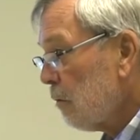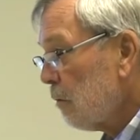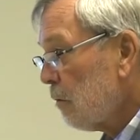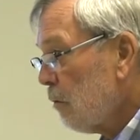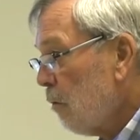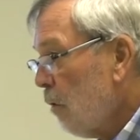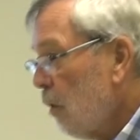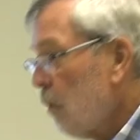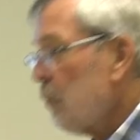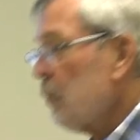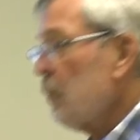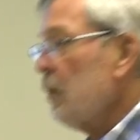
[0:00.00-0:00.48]

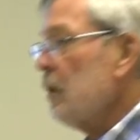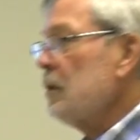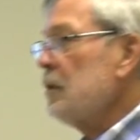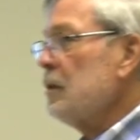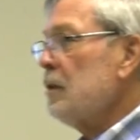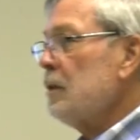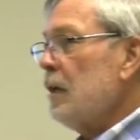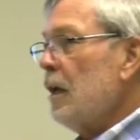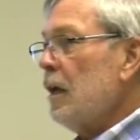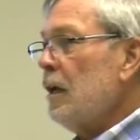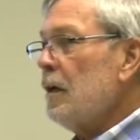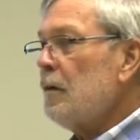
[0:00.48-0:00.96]

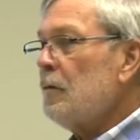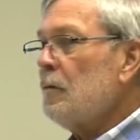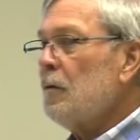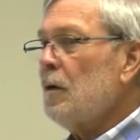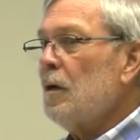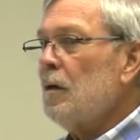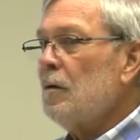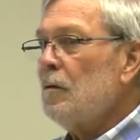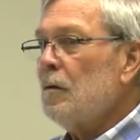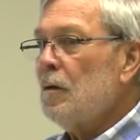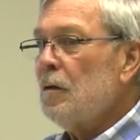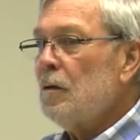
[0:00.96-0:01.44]
corporations like
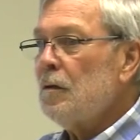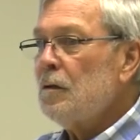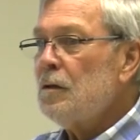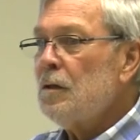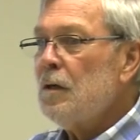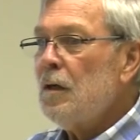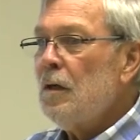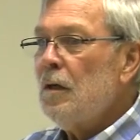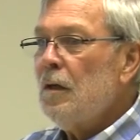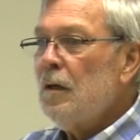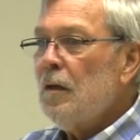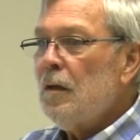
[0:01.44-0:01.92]
railroads
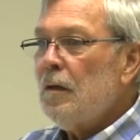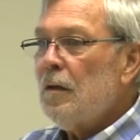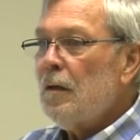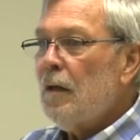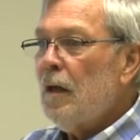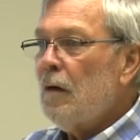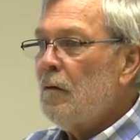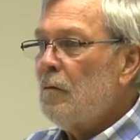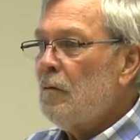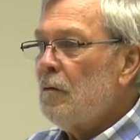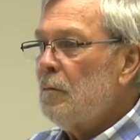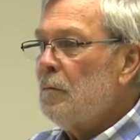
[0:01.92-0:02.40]

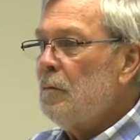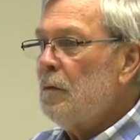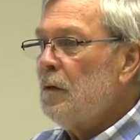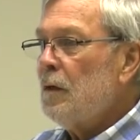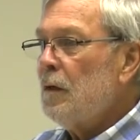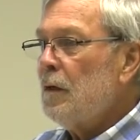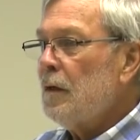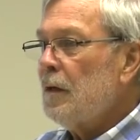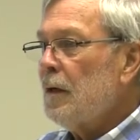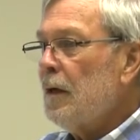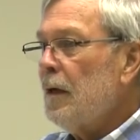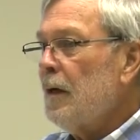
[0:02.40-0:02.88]
that were
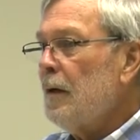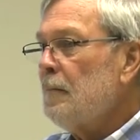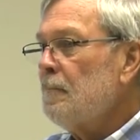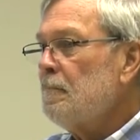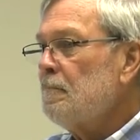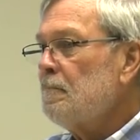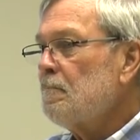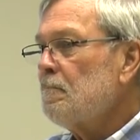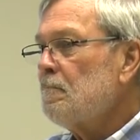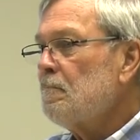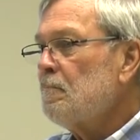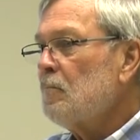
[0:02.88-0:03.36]
being uh,
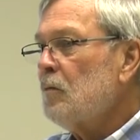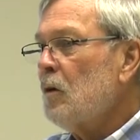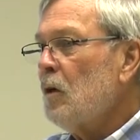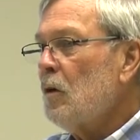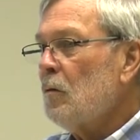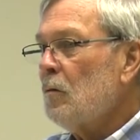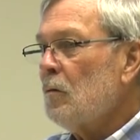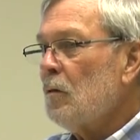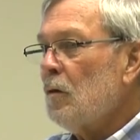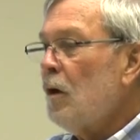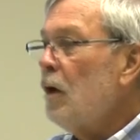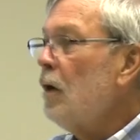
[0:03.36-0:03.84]

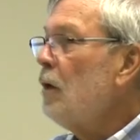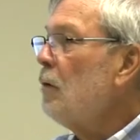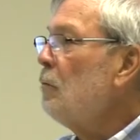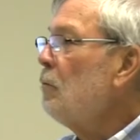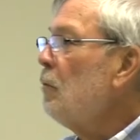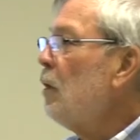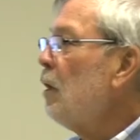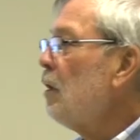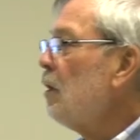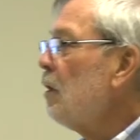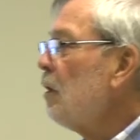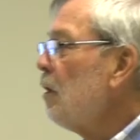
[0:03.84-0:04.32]
you know,
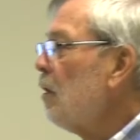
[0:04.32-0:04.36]
money